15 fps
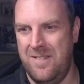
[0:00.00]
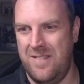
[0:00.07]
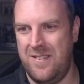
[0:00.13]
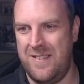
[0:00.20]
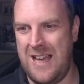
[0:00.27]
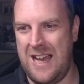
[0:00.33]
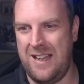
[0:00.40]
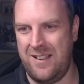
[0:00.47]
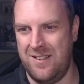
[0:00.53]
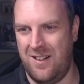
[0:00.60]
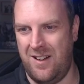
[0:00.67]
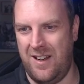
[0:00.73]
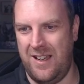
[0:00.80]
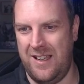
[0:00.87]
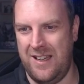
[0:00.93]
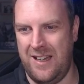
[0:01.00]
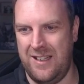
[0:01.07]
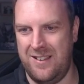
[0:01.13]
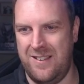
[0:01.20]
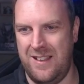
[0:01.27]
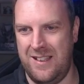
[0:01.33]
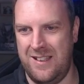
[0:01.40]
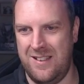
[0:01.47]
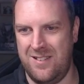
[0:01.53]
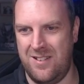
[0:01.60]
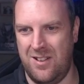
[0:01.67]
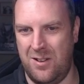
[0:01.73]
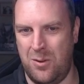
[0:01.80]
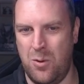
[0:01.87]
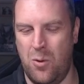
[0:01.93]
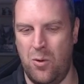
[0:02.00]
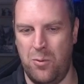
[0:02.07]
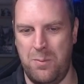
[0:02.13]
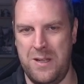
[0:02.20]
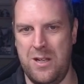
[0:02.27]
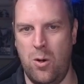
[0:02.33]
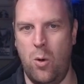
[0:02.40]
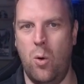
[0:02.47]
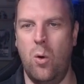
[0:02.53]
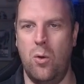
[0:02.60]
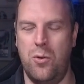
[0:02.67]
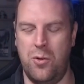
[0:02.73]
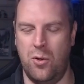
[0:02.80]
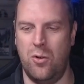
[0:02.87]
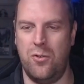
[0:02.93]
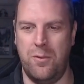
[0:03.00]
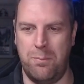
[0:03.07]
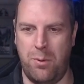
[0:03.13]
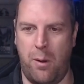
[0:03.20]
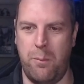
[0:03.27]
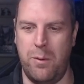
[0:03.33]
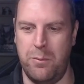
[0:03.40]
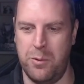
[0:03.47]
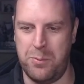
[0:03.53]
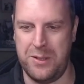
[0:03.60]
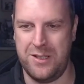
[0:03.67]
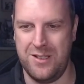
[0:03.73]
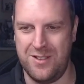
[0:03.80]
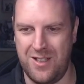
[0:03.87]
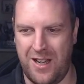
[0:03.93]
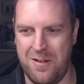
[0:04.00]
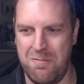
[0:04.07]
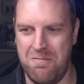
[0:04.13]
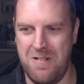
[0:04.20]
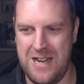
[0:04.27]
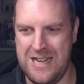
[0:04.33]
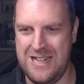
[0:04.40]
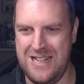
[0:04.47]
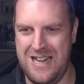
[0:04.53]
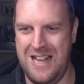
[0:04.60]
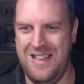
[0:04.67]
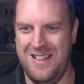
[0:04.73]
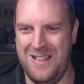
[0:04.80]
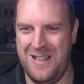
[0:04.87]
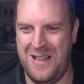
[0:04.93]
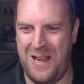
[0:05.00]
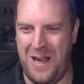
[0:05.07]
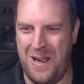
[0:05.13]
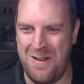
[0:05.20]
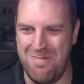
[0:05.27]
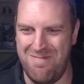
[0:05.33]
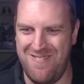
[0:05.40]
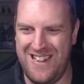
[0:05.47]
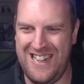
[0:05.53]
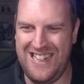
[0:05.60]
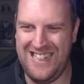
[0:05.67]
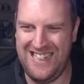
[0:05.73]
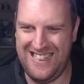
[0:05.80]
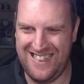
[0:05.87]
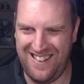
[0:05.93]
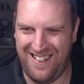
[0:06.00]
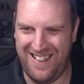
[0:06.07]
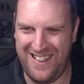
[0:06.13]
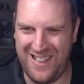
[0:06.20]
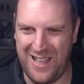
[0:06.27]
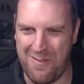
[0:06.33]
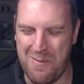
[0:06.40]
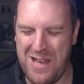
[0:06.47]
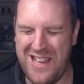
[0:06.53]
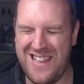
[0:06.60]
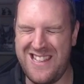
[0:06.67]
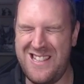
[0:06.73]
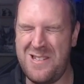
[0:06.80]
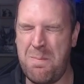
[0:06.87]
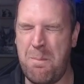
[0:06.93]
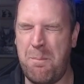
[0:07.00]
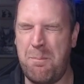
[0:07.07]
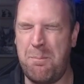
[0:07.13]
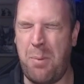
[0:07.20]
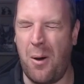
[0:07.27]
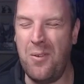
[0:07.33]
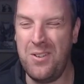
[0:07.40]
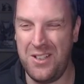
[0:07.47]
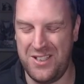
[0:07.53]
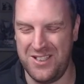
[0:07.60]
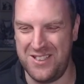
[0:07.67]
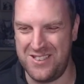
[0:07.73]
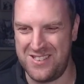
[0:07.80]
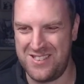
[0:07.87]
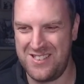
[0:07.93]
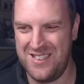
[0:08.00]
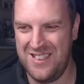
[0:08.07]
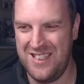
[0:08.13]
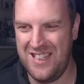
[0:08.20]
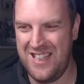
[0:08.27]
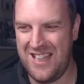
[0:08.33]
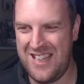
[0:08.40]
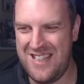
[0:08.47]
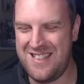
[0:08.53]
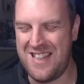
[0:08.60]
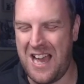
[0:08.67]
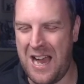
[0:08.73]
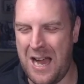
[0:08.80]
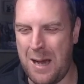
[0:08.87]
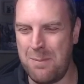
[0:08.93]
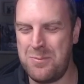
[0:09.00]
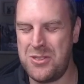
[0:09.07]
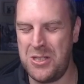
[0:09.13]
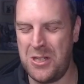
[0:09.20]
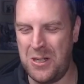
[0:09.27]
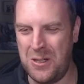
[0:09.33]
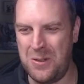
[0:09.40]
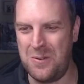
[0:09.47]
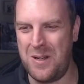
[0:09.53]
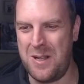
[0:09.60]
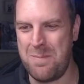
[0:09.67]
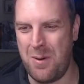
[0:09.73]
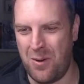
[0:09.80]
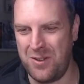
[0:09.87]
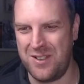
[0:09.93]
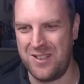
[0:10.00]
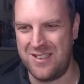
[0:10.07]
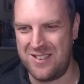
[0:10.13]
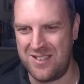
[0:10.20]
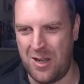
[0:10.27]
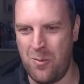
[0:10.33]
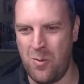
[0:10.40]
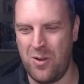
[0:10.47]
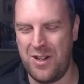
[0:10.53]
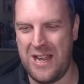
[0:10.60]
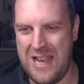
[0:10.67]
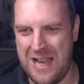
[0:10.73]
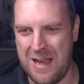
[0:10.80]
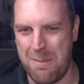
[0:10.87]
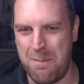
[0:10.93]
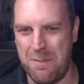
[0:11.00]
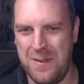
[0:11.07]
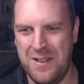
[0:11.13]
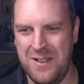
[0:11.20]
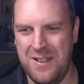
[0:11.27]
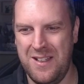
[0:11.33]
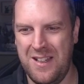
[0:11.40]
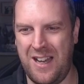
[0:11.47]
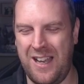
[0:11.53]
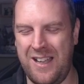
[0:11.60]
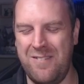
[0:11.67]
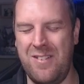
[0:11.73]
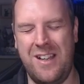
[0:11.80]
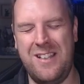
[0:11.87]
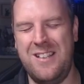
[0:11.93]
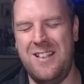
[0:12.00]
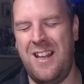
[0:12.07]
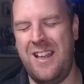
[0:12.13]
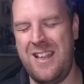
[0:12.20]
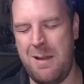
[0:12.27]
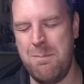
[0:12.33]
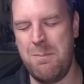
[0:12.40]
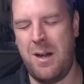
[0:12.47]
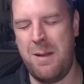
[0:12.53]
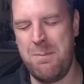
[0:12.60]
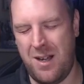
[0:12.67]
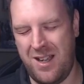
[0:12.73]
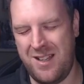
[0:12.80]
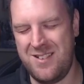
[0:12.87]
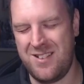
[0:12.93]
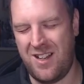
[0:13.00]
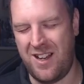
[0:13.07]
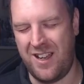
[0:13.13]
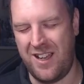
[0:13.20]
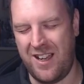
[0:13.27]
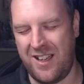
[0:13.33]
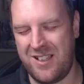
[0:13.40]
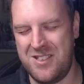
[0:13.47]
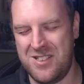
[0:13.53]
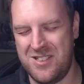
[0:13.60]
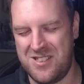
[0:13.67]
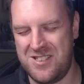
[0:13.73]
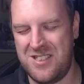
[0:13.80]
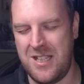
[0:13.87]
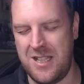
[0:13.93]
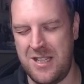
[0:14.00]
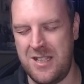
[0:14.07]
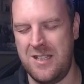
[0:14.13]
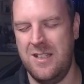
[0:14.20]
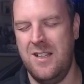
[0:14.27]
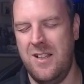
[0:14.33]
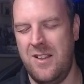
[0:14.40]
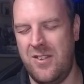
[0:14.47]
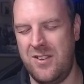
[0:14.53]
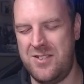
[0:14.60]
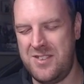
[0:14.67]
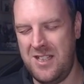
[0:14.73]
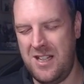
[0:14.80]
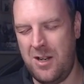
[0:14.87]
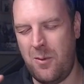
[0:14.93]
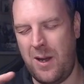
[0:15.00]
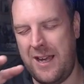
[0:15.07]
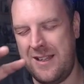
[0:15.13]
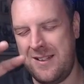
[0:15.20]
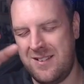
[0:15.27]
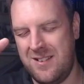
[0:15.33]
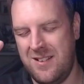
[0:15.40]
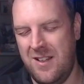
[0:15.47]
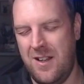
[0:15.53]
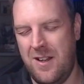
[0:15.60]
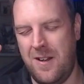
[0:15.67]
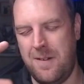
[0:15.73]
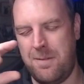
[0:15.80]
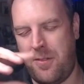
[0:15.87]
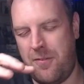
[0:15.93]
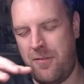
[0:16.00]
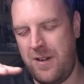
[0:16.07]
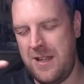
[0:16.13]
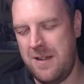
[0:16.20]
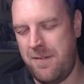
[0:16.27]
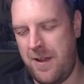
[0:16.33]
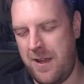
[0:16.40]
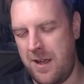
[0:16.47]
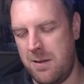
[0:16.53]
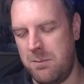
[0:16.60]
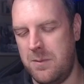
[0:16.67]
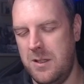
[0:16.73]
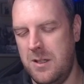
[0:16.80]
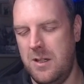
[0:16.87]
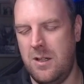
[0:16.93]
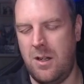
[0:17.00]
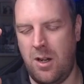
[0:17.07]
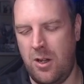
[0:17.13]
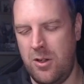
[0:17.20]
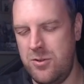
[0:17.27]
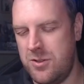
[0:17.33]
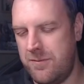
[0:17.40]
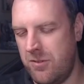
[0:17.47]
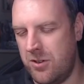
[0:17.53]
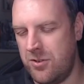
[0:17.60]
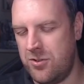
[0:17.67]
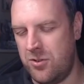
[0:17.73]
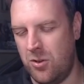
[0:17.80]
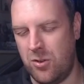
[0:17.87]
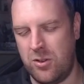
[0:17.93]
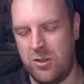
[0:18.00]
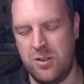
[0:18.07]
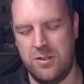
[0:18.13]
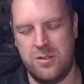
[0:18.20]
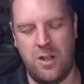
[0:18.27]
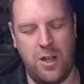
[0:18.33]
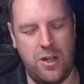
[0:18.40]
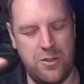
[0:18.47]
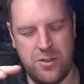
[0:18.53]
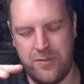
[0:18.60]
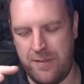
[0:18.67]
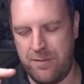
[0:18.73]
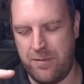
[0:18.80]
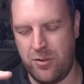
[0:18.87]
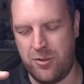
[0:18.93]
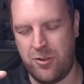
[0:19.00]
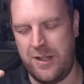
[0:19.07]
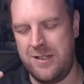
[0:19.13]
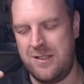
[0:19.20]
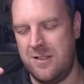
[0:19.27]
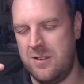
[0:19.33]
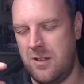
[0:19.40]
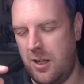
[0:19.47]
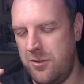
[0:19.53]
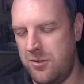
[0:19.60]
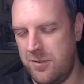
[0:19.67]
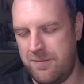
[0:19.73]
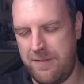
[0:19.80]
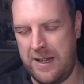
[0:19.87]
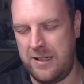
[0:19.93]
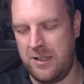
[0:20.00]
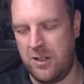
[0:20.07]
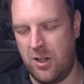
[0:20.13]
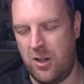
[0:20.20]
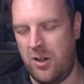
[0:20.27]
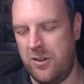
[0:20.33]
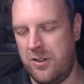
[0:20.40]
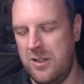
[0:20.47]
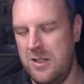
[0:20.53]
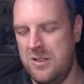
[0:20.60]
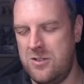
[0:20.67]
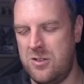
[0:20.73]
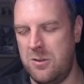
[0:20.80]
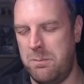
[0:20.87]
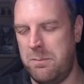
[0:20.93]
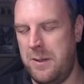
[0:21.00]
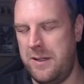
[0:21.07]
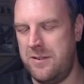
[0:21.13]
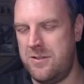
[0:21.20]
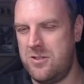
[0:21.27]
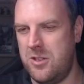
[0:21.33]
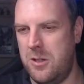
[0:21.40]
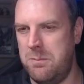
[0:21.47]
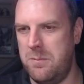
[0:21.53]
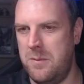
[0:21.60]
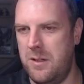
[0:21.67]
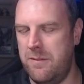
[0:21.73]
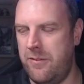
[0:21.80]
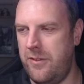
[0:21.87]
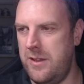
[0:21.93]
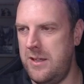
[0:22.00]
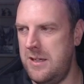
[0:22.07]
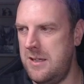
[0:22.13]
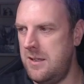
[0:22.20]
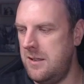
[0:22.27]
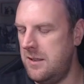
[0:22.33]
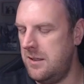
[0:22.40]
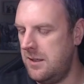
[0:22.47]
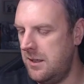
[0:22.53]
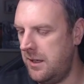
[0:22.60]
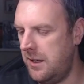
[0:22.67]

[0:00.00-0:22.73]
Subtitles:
guy I think is going to cause me all sorts of problems because I really, I really like him. He's bonkers. He's absolutely bonkers. I want him. I like in my mind's eye. I can just see the silhouette of 3 of him, loads of Ruststalkers, loads of Infiltrators, loads of Vanguard, some of the